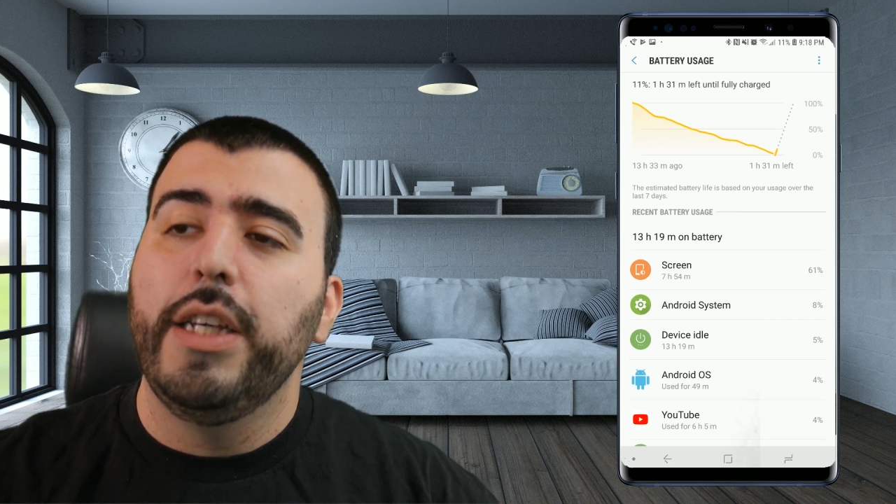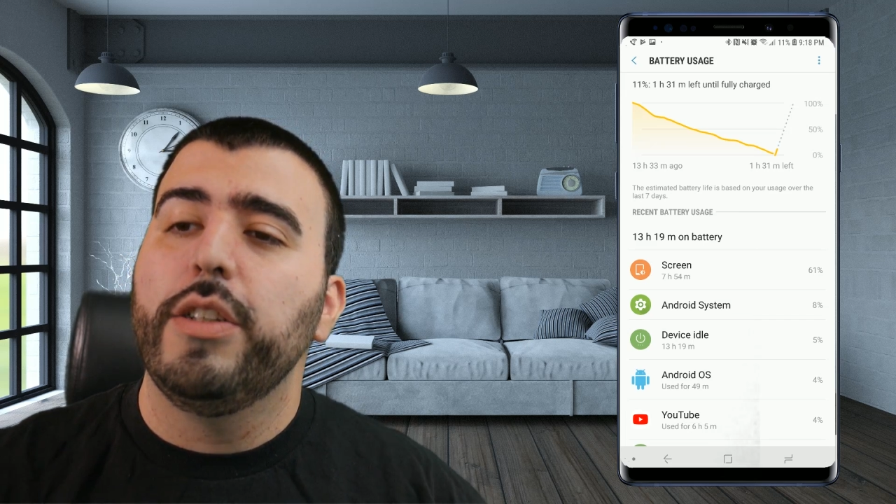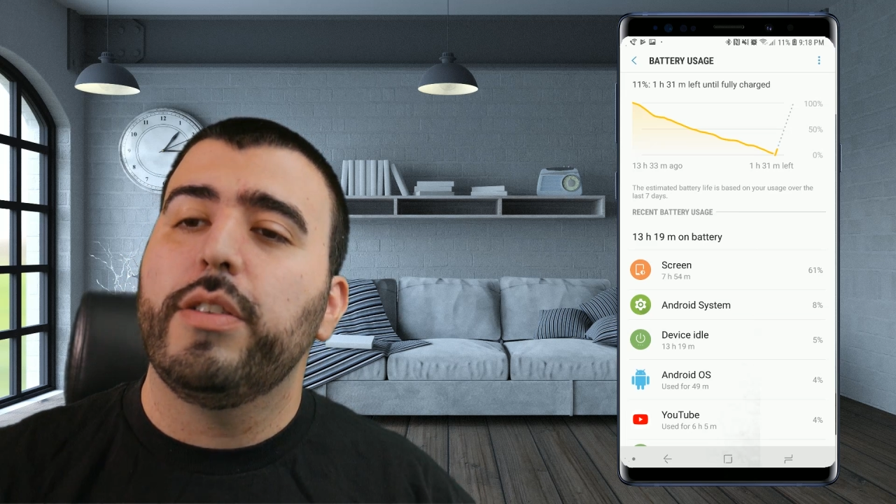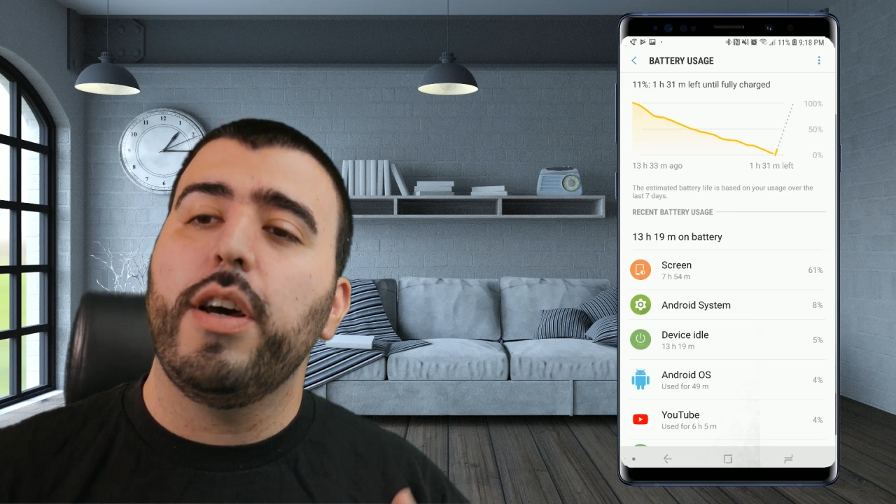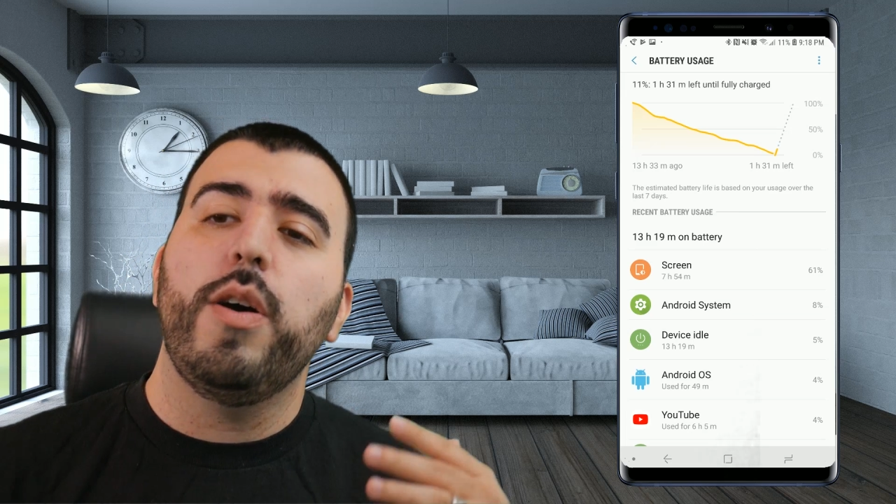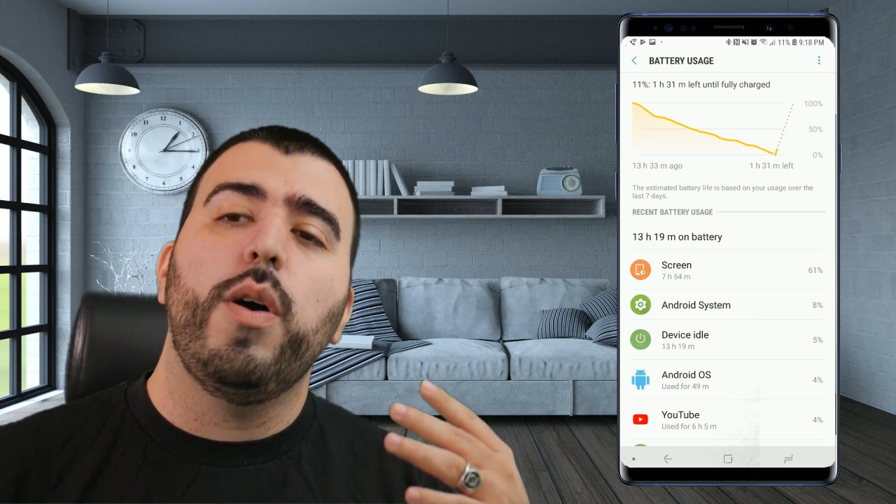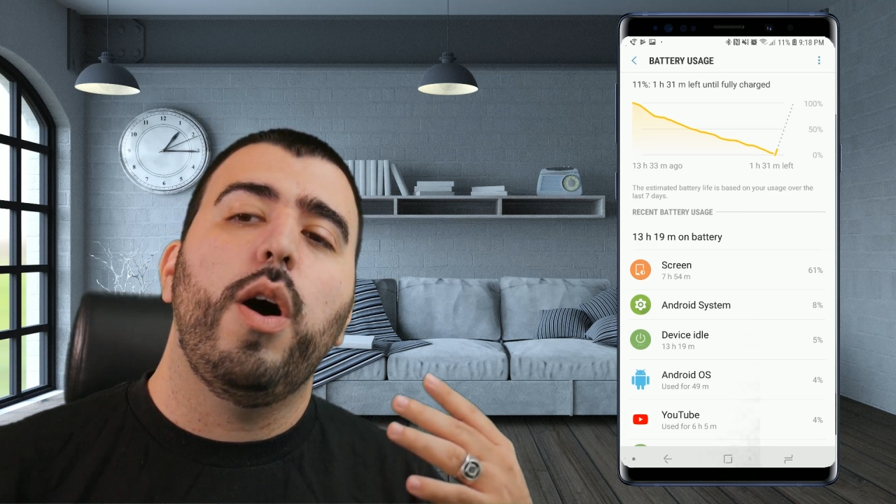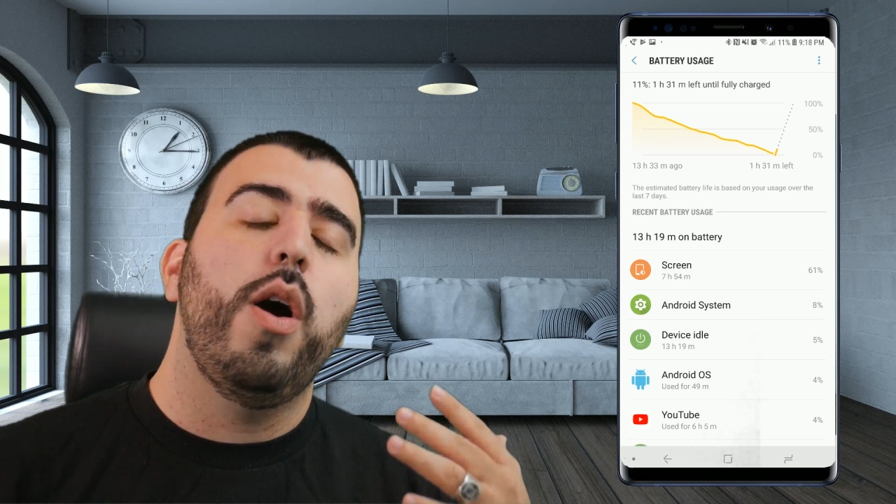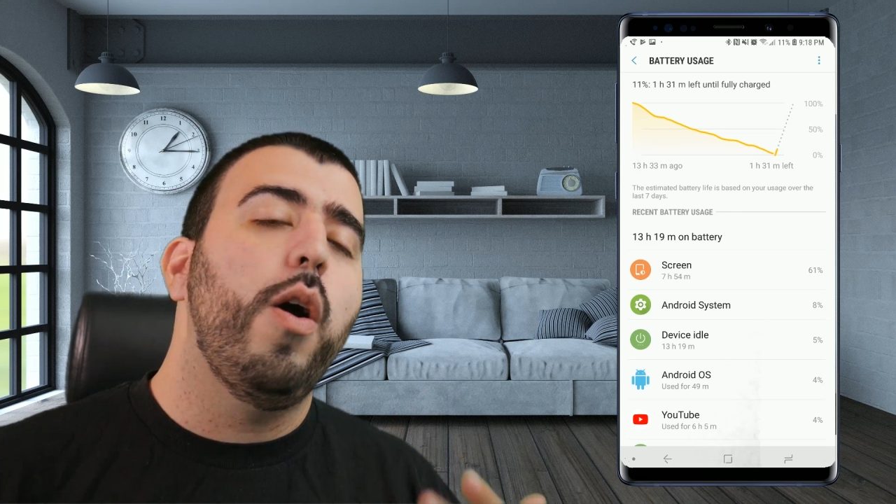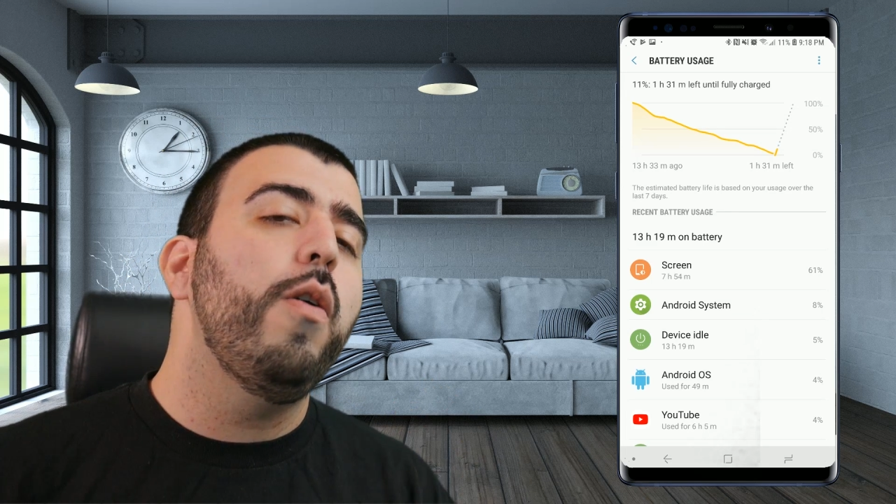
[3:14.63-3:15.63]
So
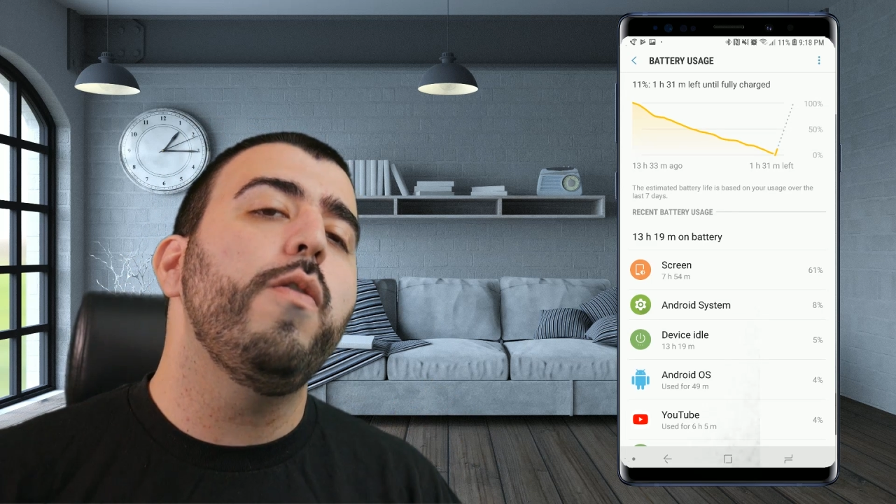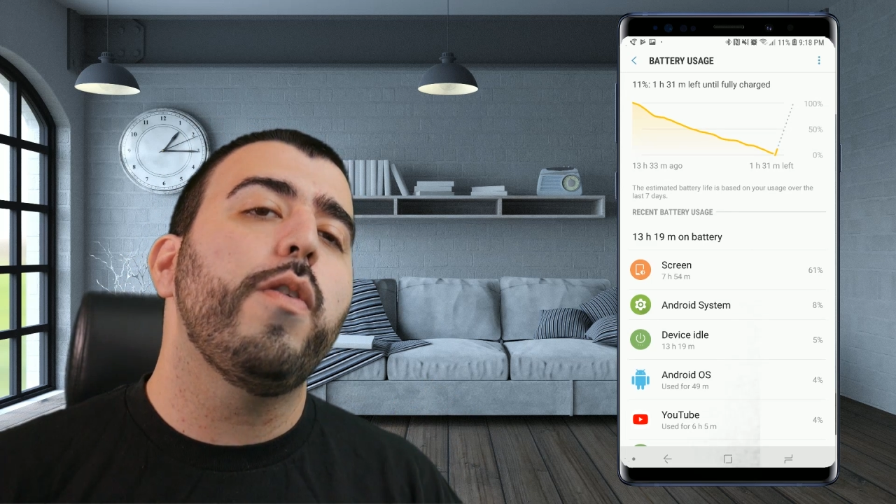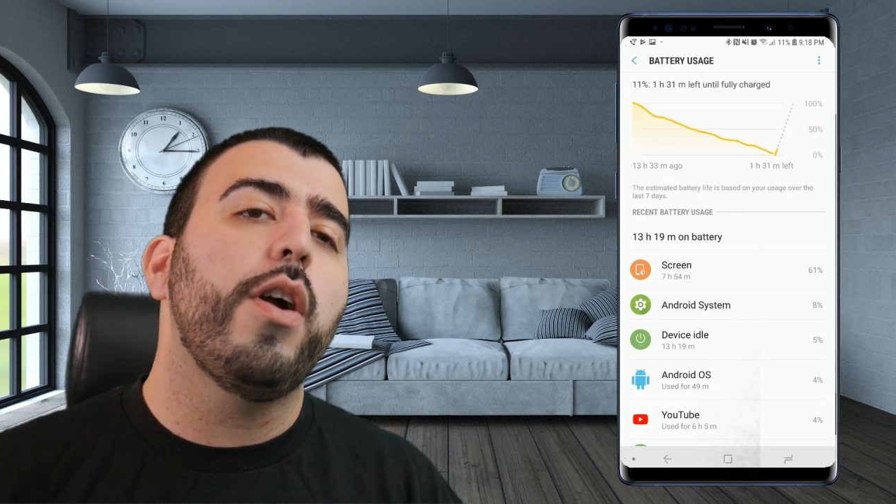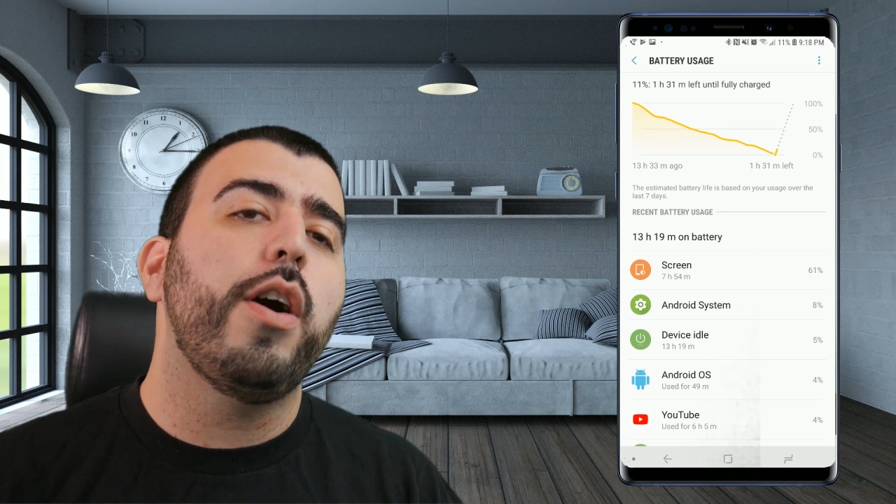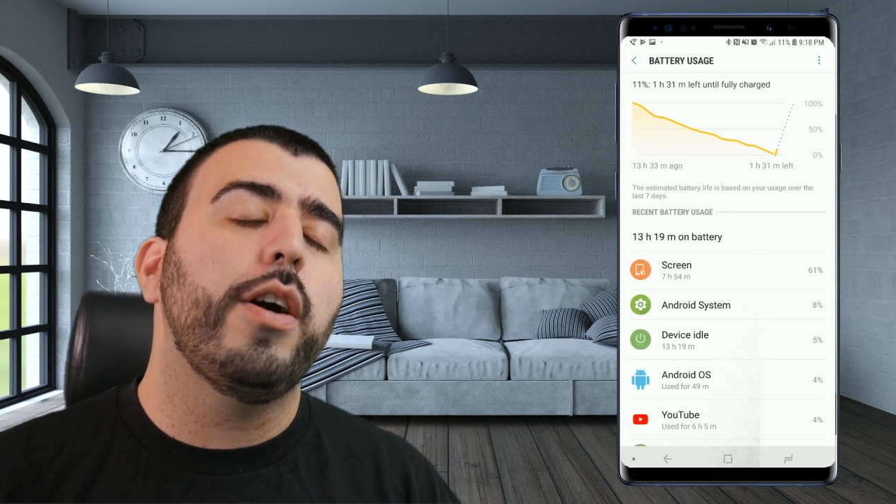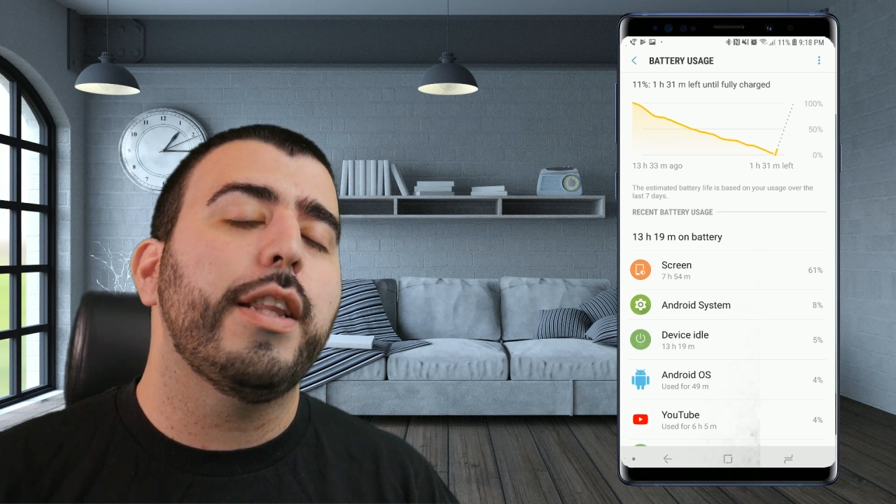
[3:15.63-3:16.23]
overall,